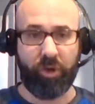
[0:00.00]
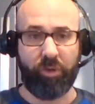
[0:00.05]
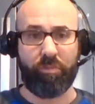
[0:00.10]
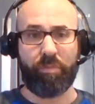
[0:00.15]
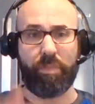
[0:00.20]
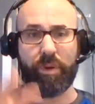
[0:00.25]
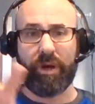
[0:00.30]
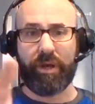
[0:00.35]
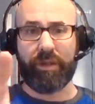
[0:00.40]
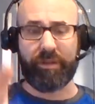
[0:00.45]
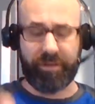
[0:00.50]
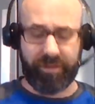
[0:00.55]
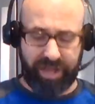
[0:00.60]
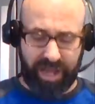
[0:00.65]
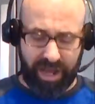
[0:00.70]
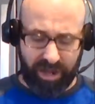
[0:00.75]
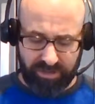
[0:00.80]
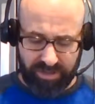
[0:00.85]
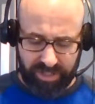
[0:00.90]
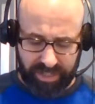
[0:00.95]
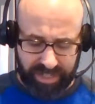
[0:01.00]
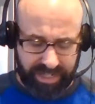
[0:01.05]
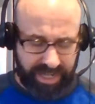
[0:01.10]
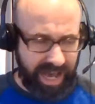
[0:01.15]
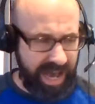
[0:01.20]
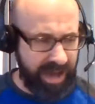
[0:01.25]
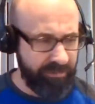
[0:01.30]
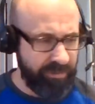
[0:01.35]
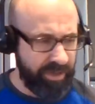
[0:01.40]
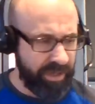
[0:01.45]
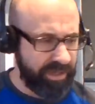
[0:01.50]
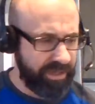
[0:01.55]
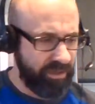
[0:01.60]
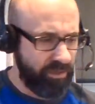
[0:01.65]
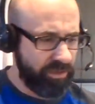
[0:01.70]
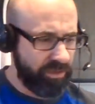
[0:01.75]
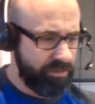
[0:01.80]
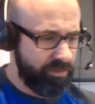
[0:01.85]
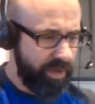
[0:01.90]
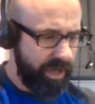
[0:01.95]
But now to the comment that
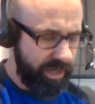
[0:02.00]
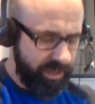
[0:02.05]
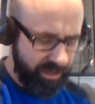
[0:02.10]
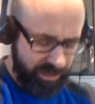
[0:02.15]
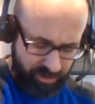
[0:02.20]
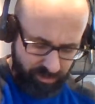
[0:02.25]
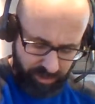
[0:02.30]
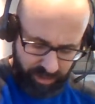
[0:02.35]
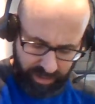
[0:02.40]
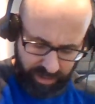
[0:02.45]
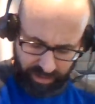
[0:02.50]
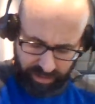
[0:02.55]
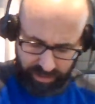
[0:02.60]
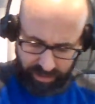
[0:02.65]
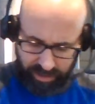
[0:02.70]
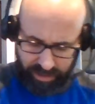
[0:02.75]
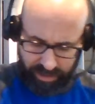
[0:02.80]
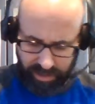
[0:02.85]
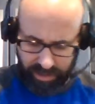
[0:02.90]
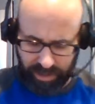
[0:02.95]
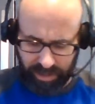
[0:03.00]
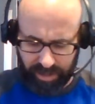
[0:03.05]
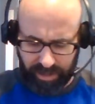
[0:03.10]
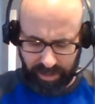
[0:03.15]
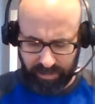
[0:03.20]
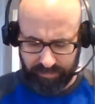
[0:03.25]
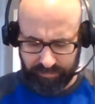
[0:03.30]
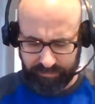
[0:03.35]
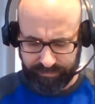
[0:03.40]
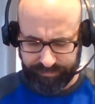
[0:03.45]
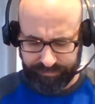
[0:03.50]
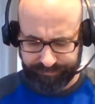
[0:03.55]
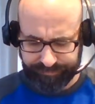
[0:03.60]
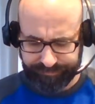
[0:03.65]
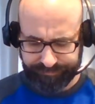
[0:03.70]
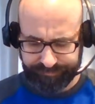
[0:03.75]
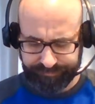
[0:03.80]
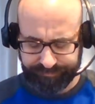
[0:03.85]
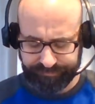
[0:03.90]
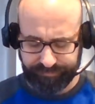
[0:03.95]
was made to me um,
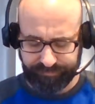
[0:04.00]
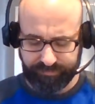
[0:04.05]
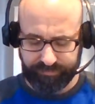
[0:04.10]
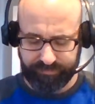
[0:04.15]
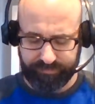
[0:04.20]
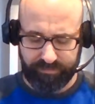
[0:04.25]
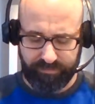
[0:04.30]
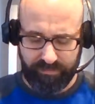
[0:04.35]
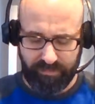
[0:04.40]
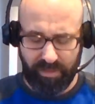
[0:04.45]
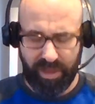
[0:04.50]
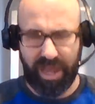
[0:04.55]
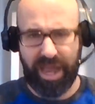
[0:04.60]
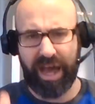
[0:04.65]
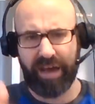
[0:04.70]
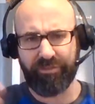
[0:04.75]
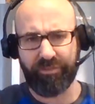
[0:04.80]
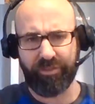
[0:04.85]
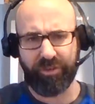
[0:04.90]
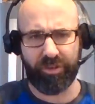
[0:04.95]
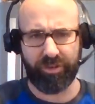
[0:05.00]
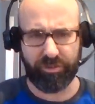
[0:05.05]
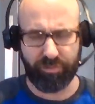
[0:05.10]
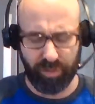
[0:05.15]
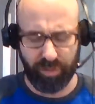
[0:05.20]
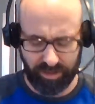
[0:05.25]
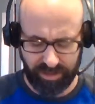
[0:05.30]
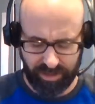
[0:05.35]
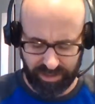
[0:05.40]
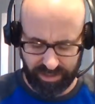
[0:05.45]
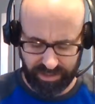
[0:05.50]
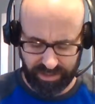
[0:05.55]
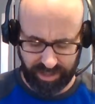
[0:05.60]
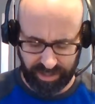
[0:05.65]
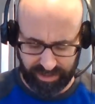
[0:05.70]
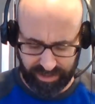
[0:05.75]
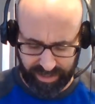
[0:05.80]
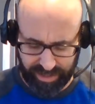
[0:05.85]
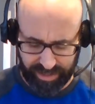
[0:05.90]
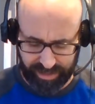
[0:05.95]
after this person
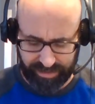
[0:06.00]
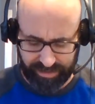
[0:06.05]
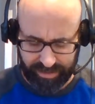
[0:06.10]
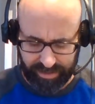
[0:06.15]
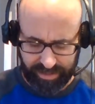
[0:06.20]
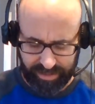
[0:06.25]
said that.